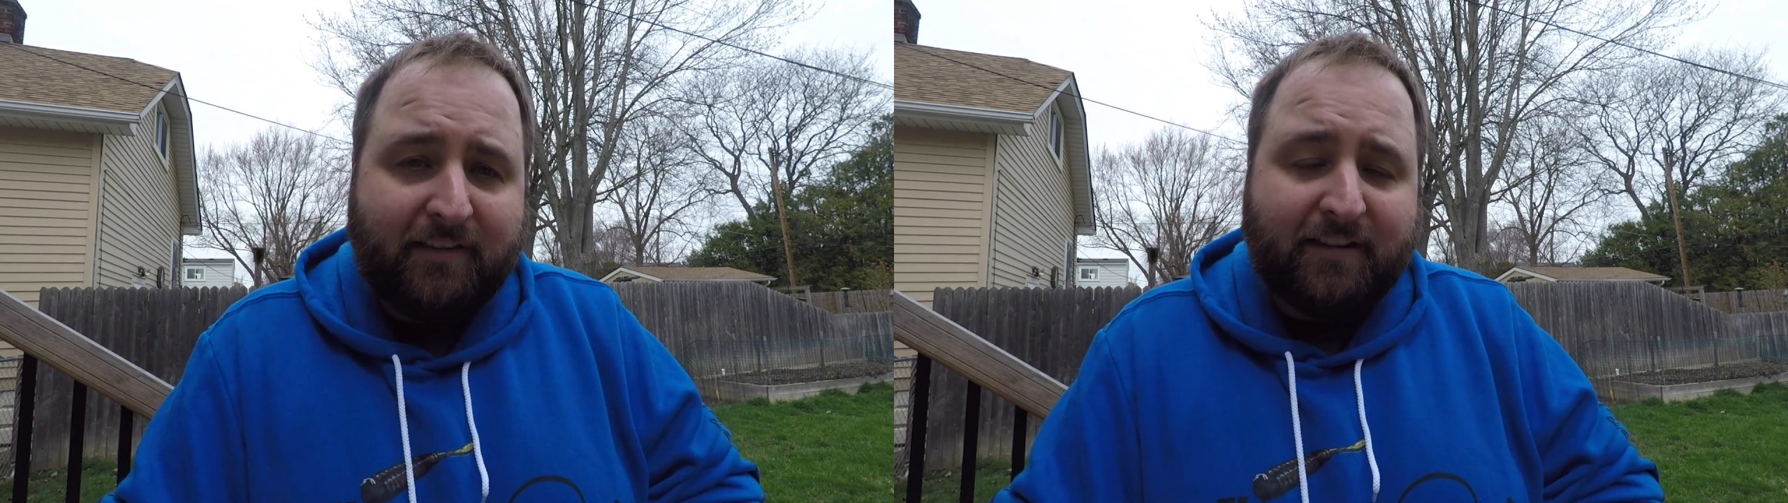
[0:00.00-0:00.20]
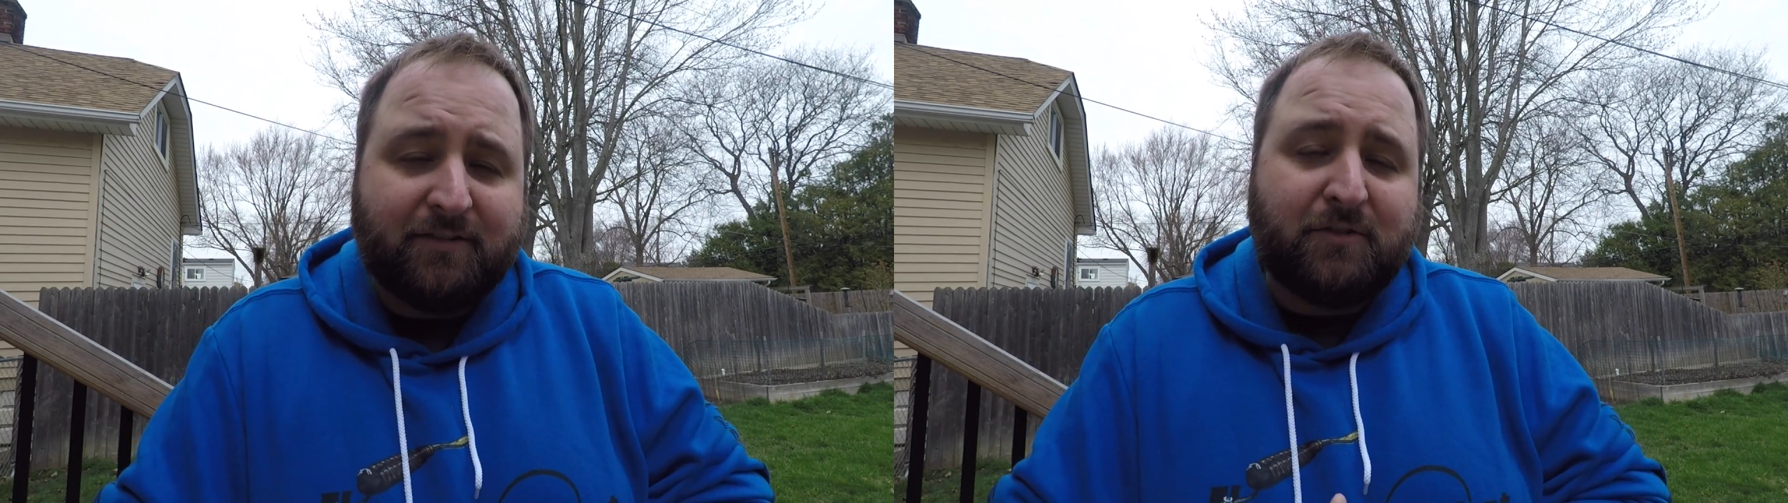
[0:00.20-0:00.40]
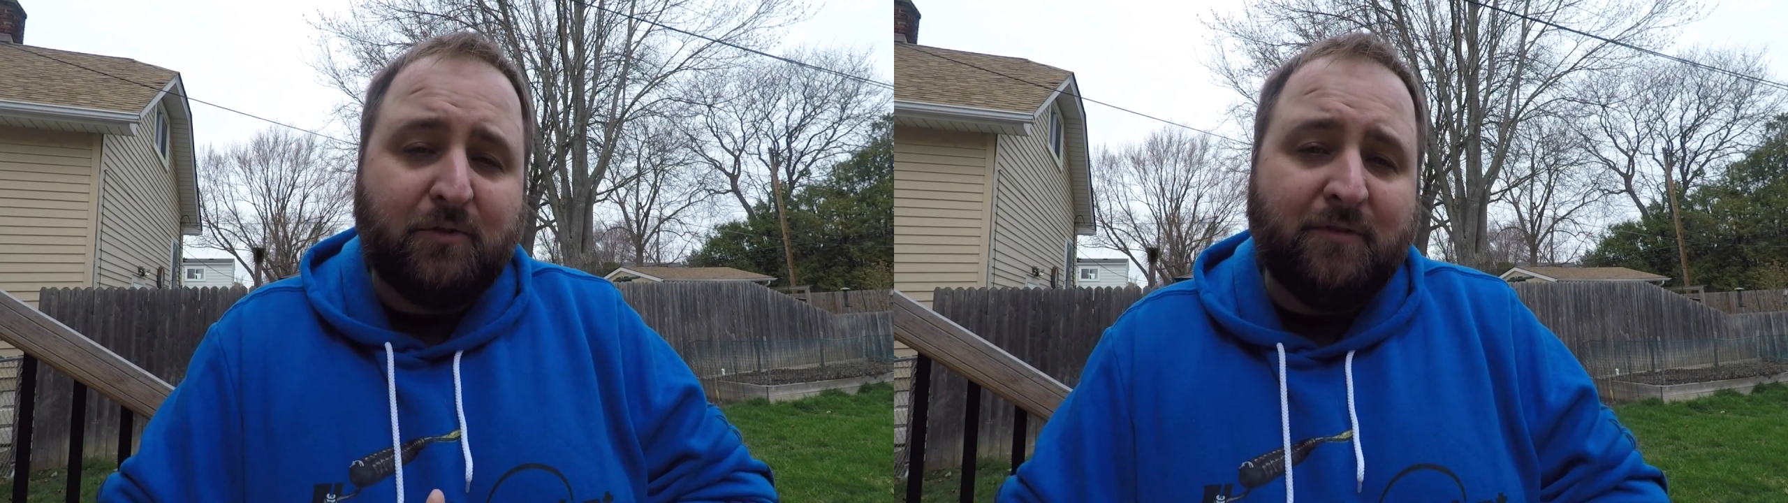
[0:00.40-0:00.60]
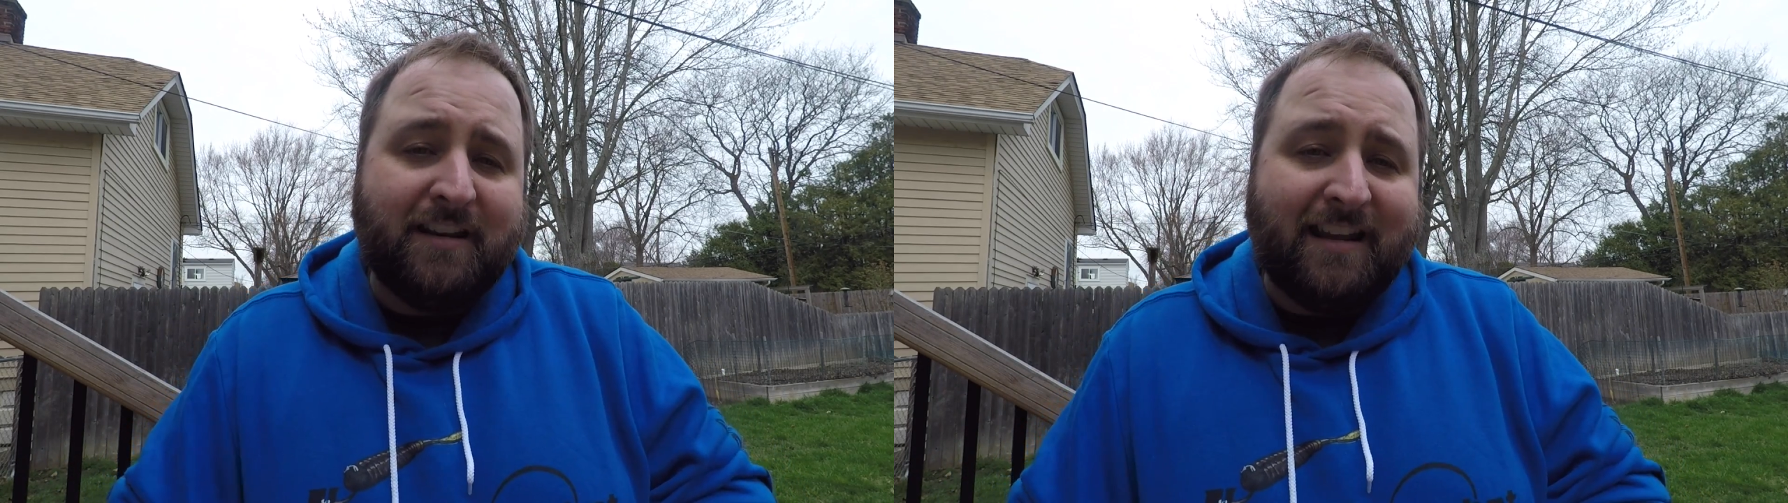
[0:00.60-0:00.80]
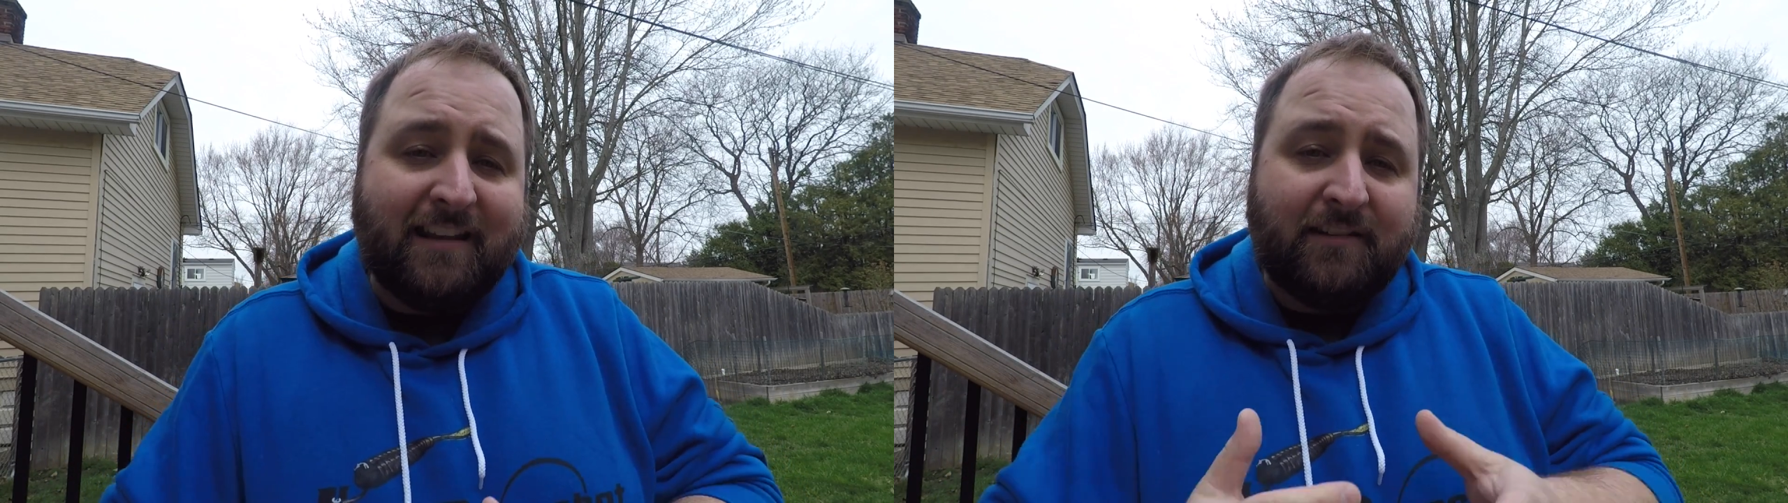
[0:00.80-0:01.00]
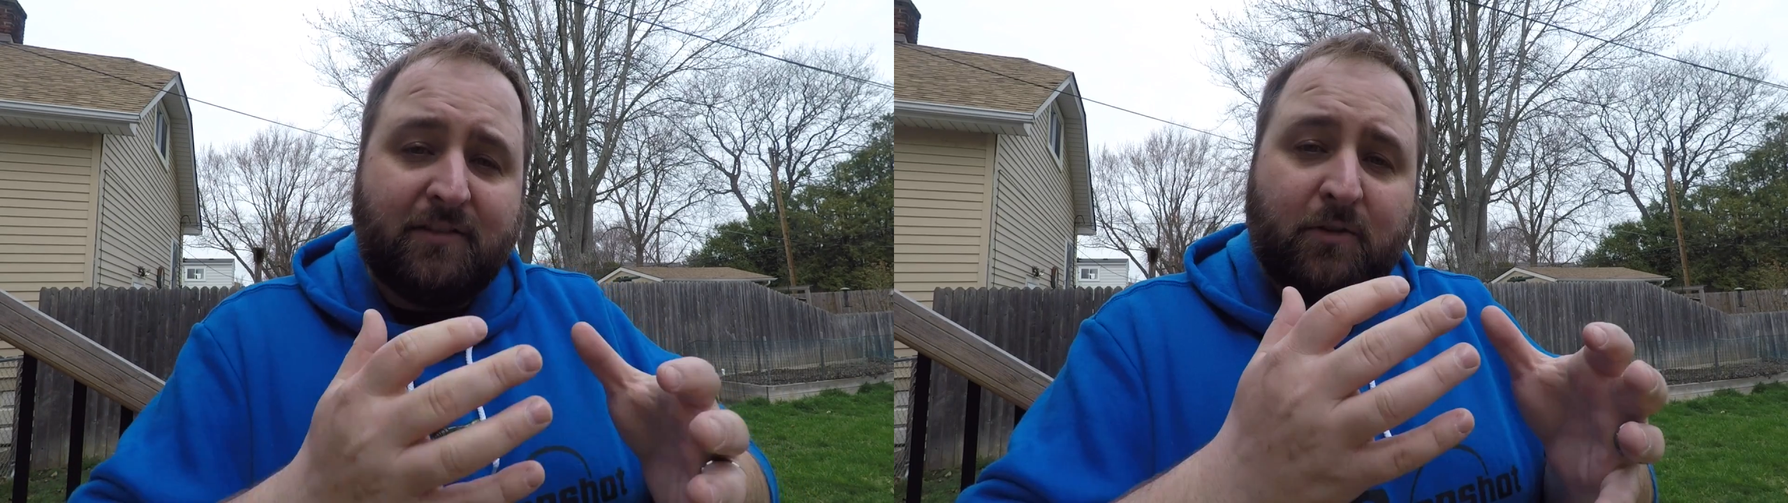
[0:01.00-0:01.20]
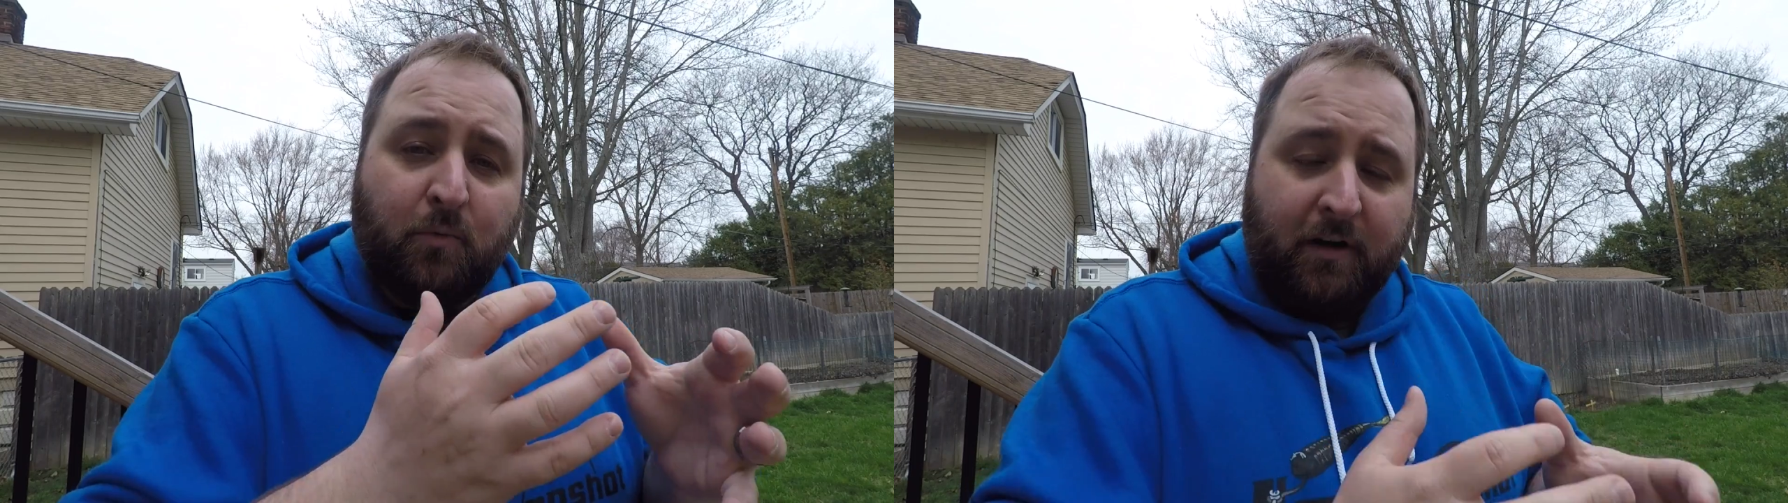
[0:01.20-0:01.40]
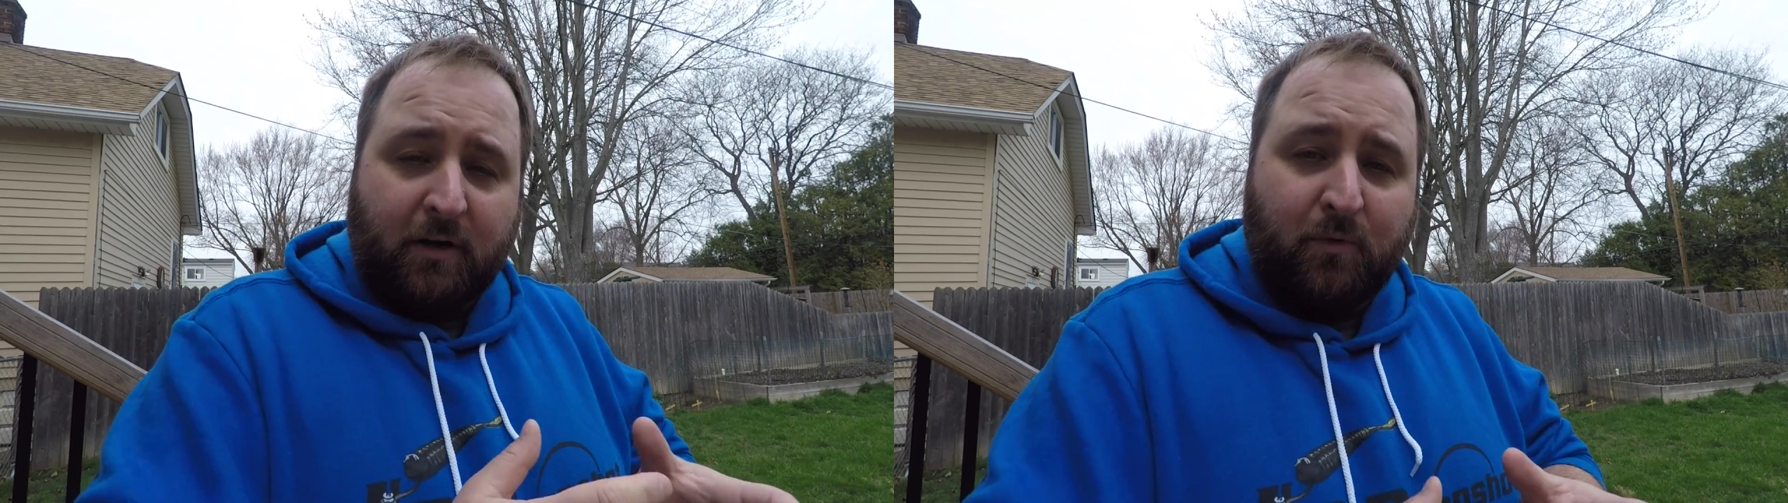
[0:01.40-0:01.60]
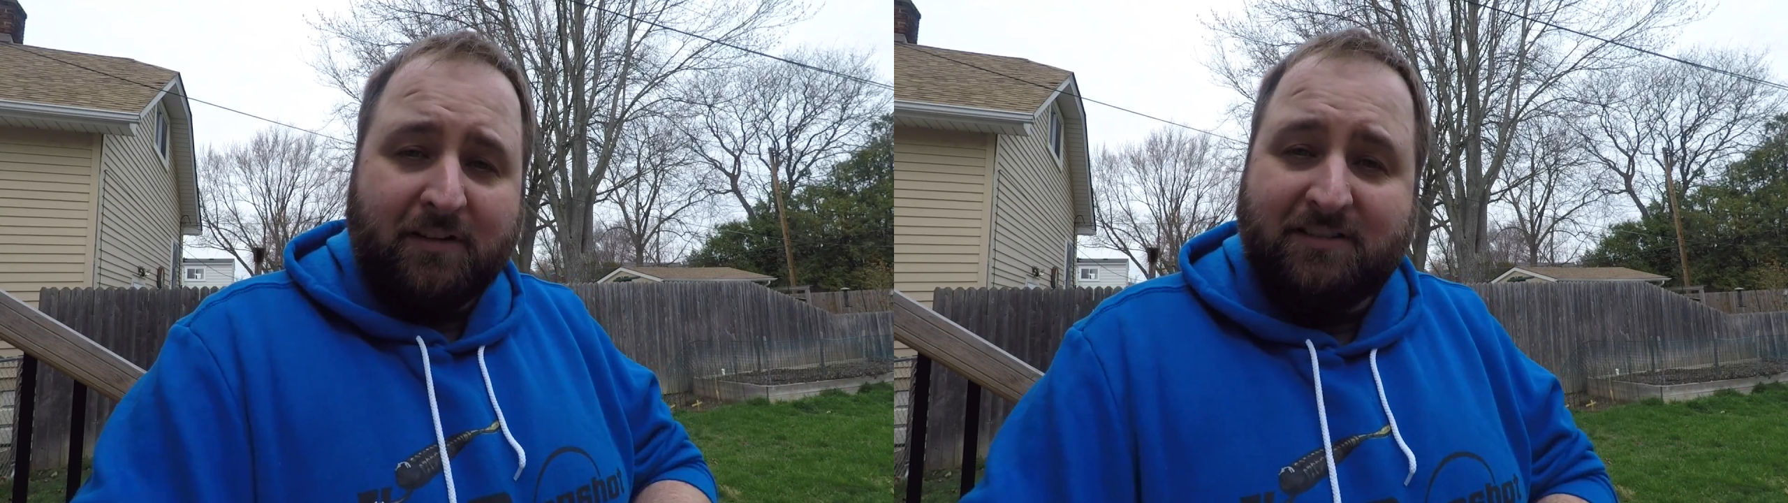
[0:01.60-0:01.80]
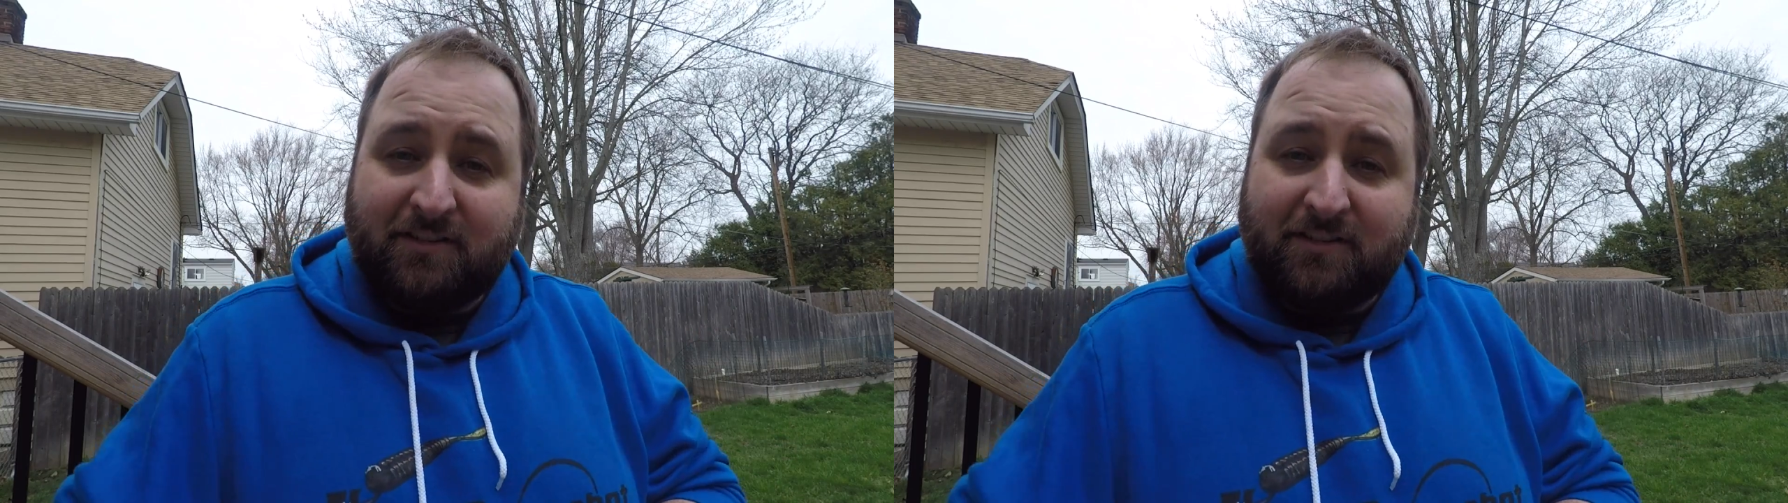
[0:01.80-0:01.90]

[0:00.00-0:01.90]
that is tuned in to the winter ones